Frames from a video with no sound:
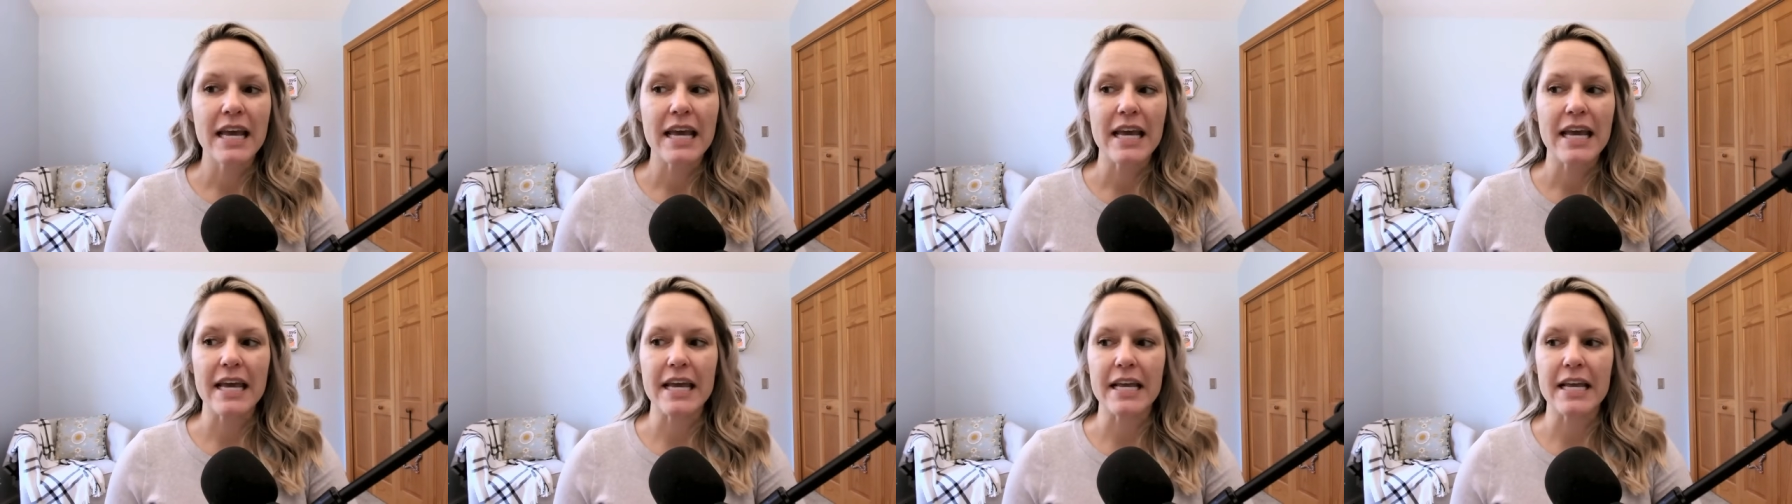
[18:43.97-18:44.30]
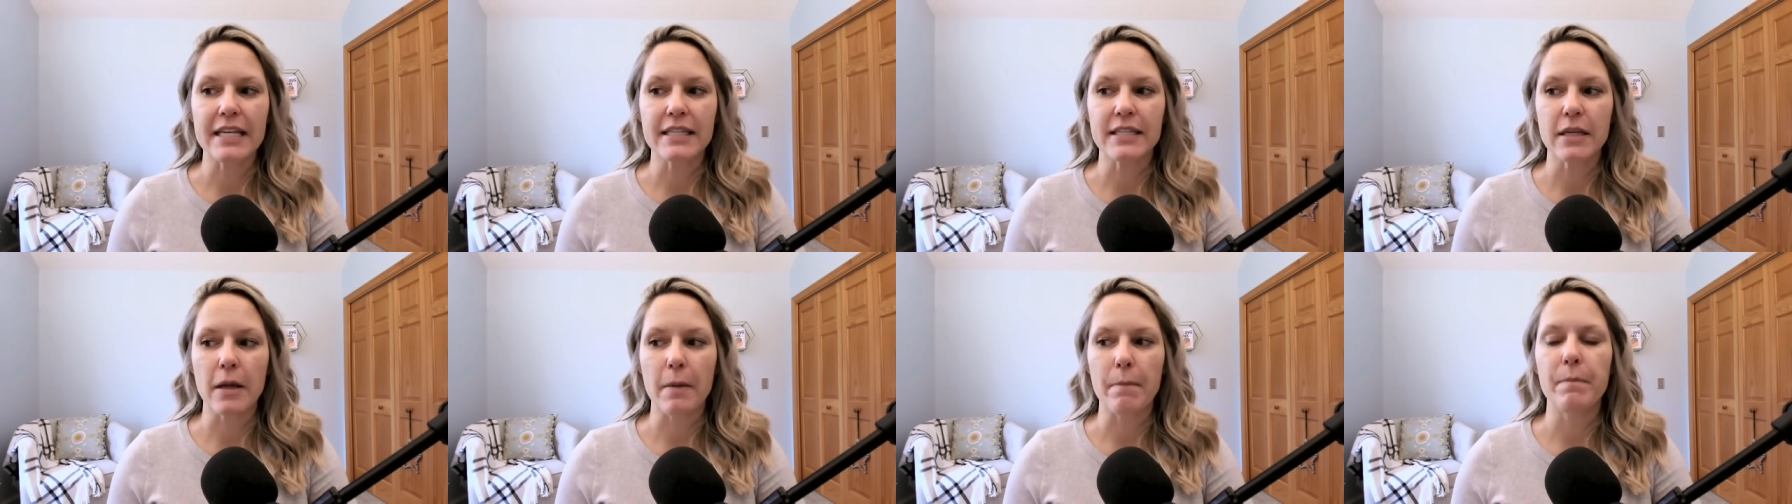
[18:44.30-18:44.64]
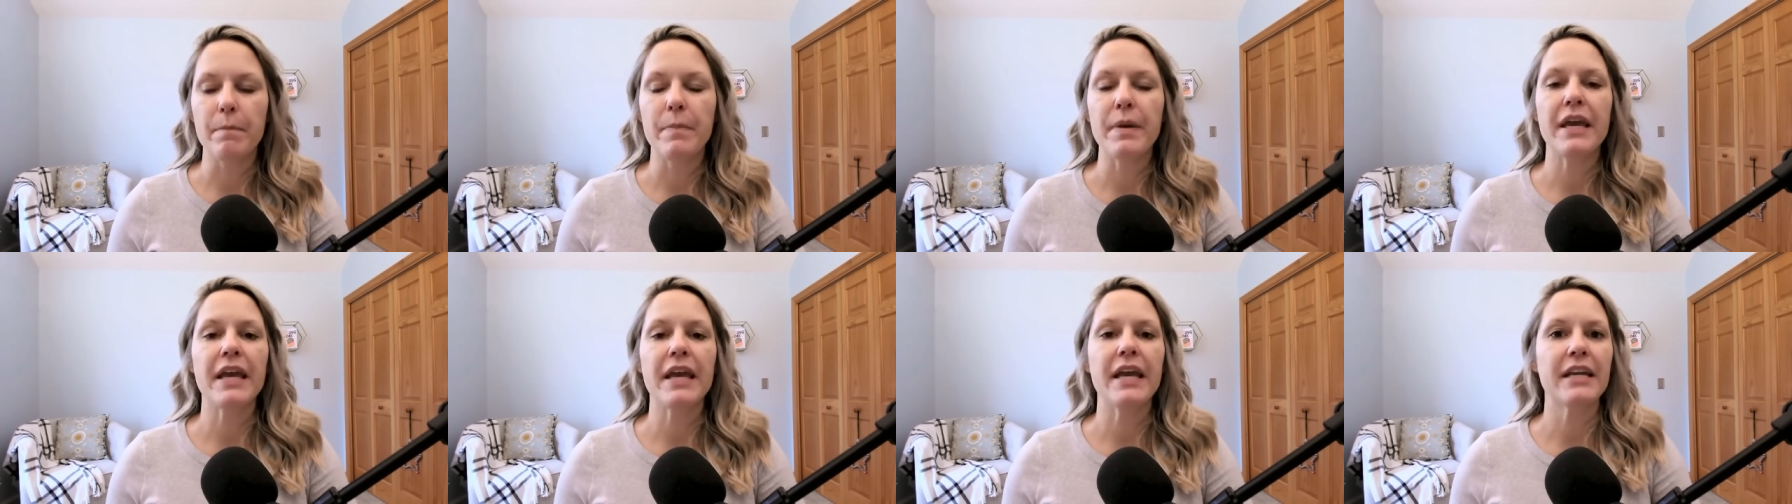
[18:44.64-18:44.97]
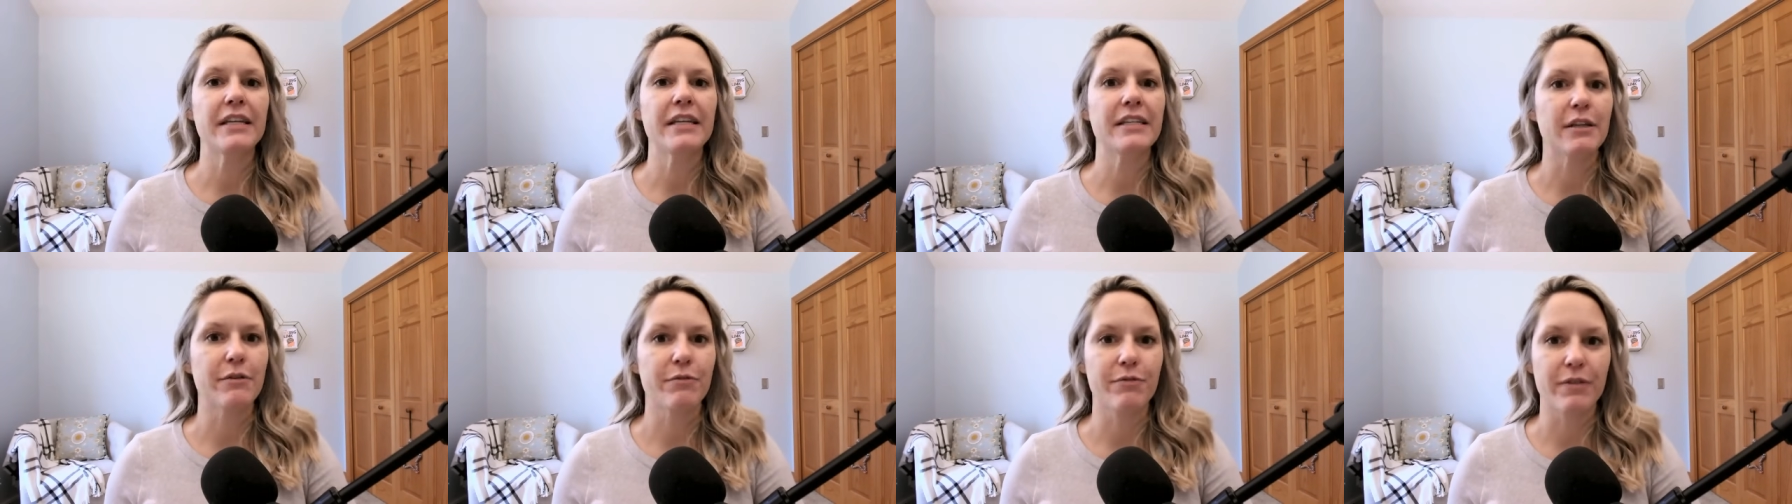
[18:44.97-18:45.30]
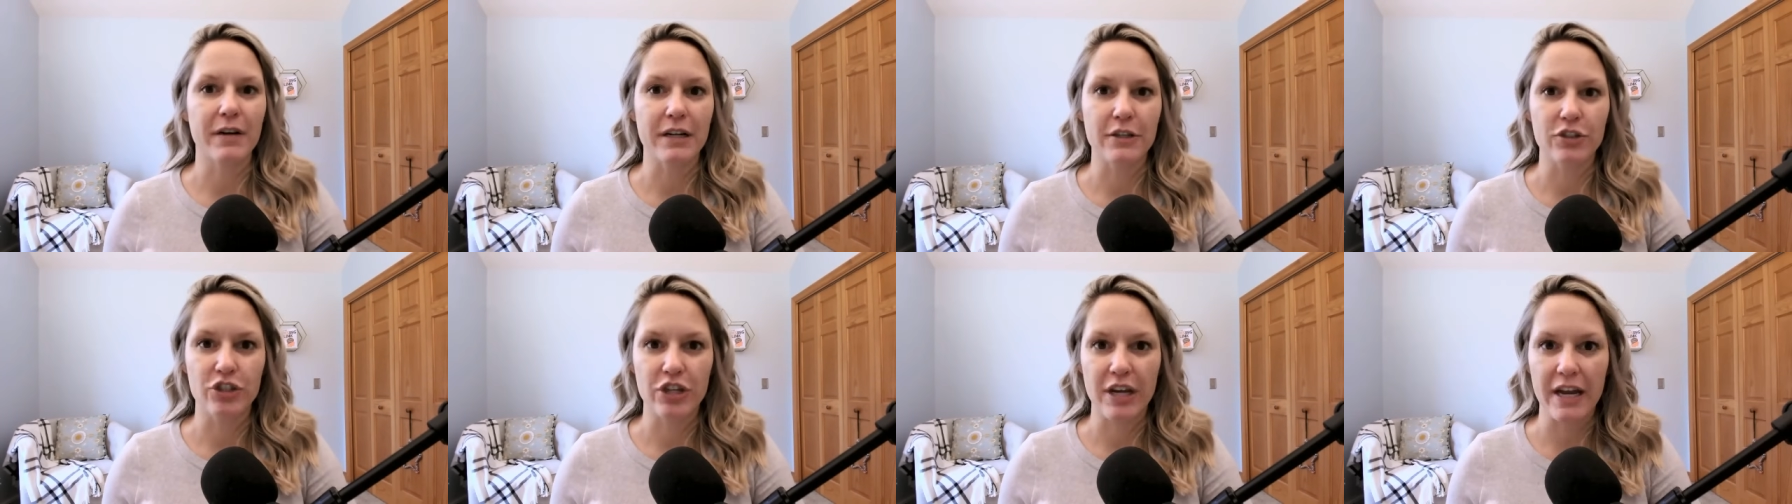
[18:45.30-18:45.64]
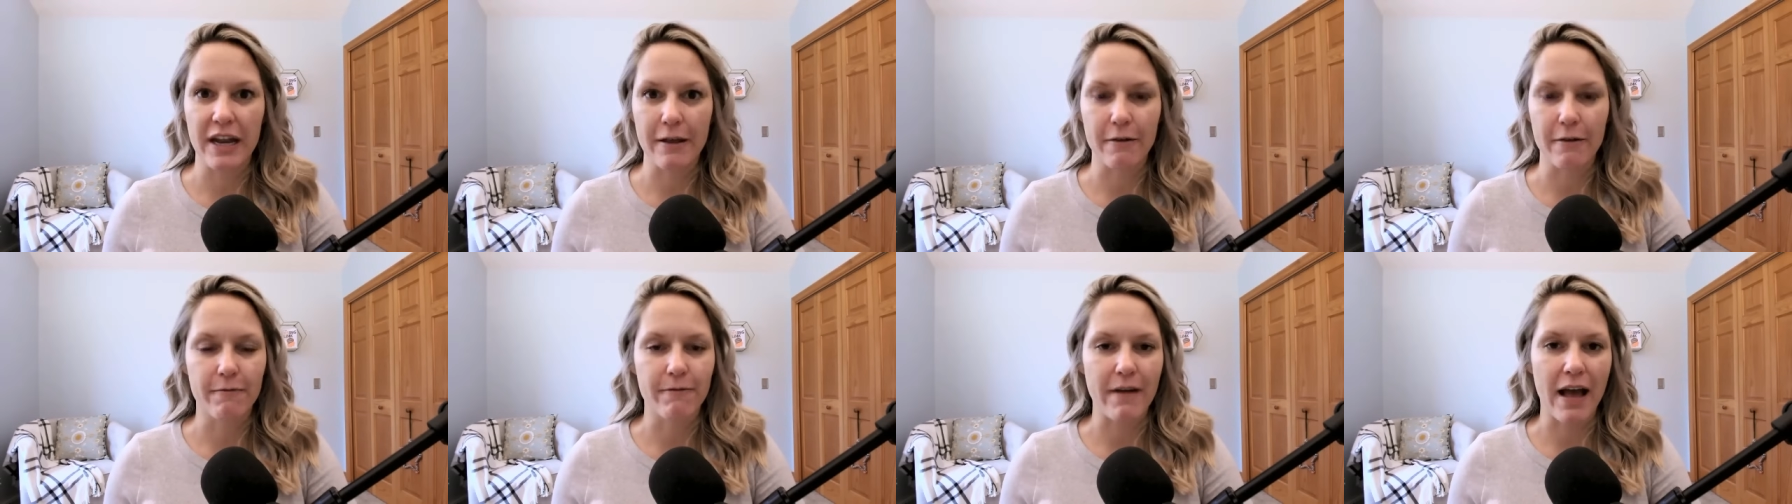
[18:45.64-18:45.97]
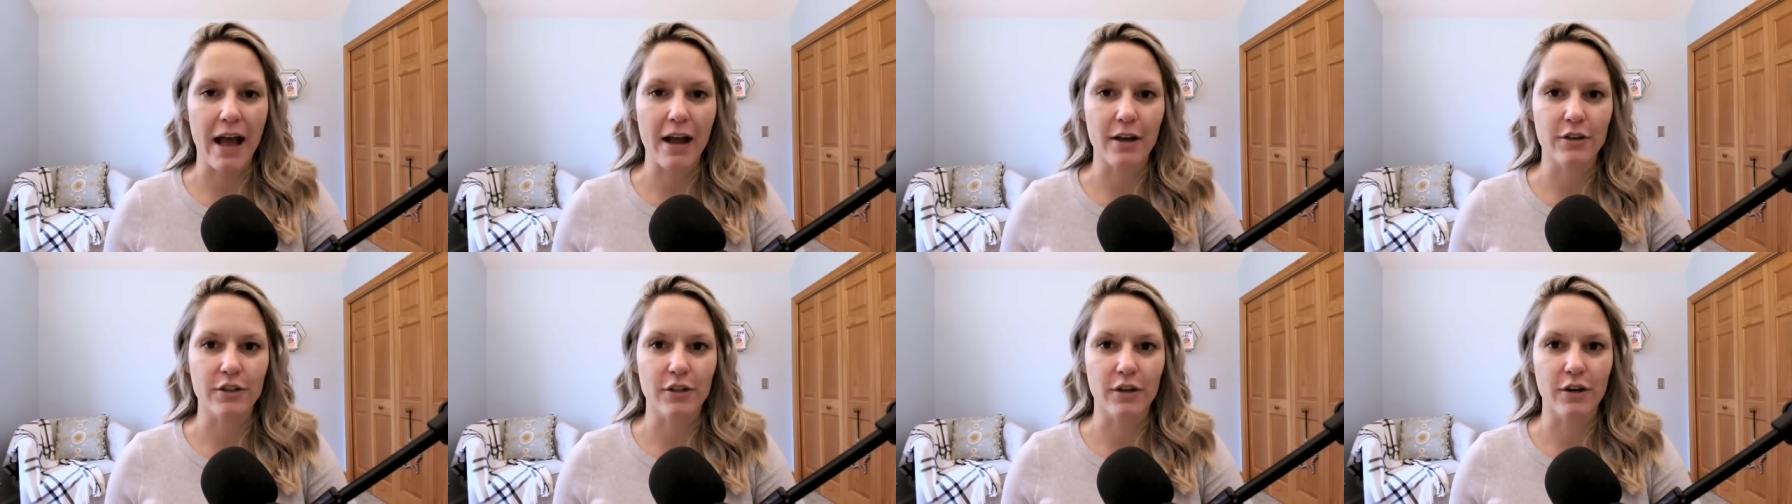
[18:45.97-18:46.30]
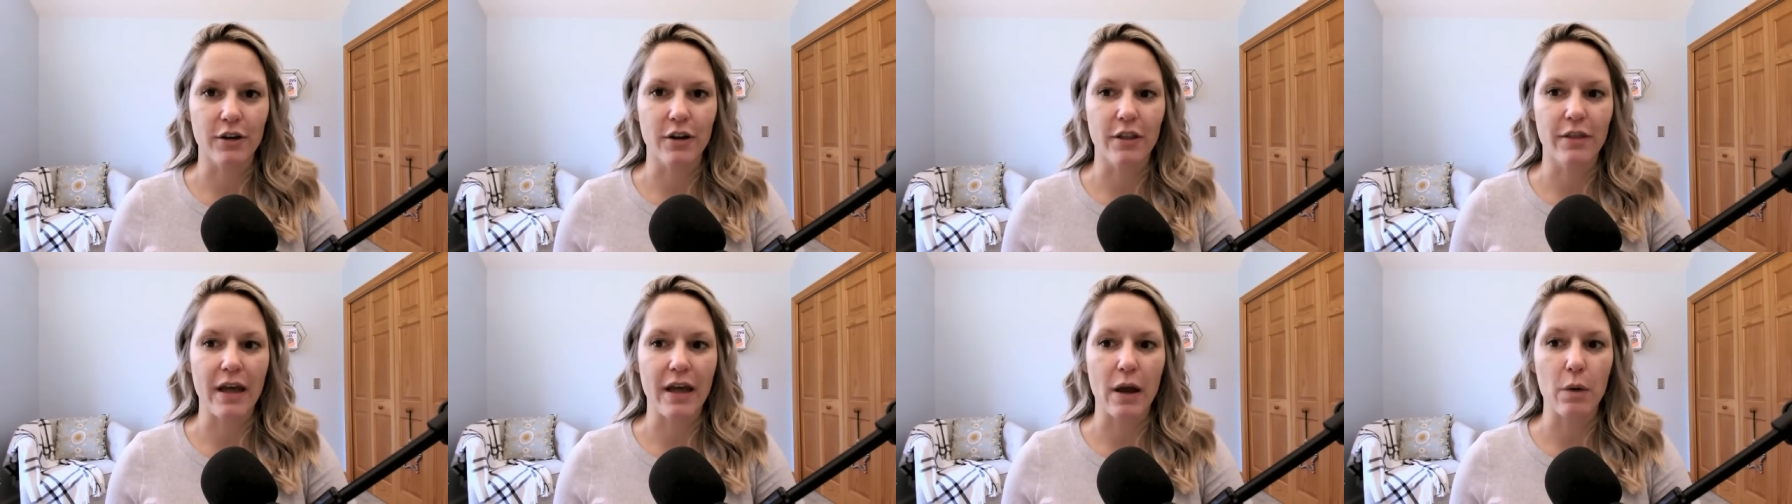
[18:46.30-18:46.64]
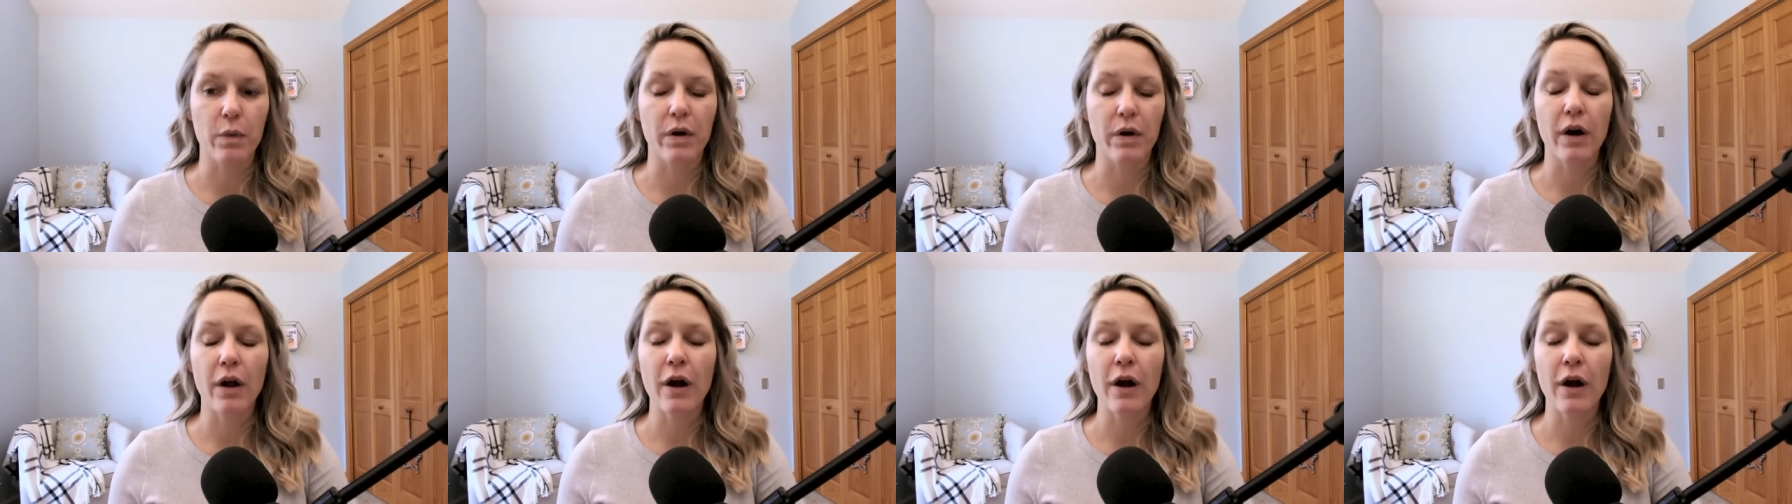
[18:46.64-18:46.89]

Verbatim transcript: is a big differentiating factor that we're